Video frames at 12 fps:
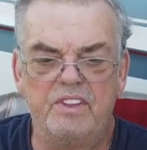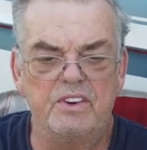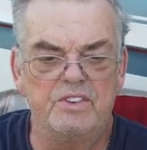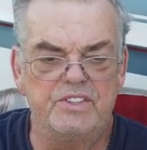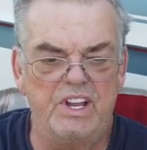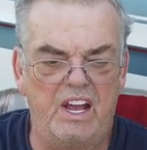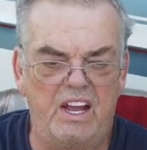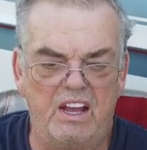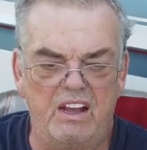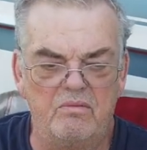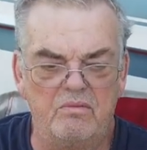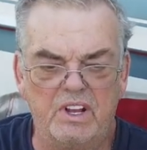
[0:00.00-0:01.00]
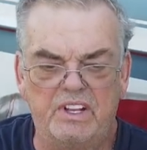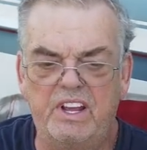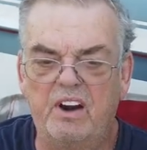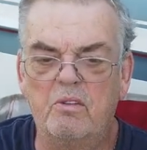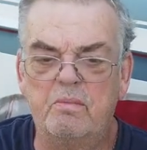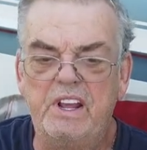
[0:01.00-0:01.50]
There's a
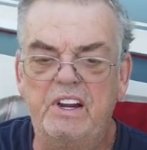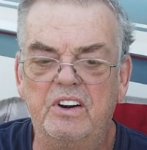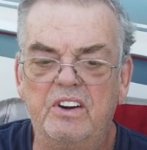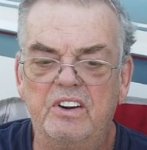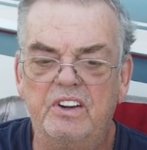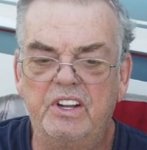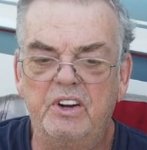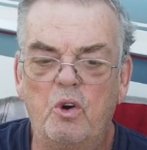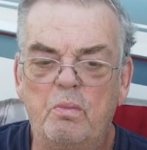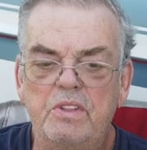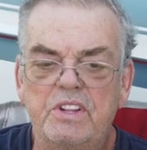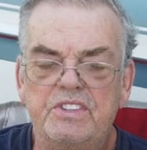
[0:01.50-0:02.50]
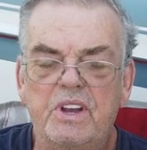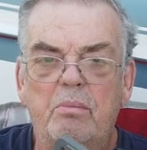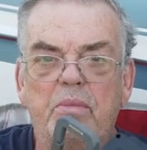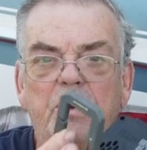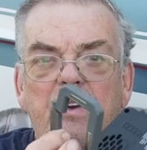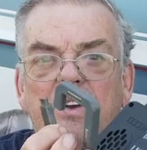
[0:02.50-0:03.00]
carabiner. Open this up.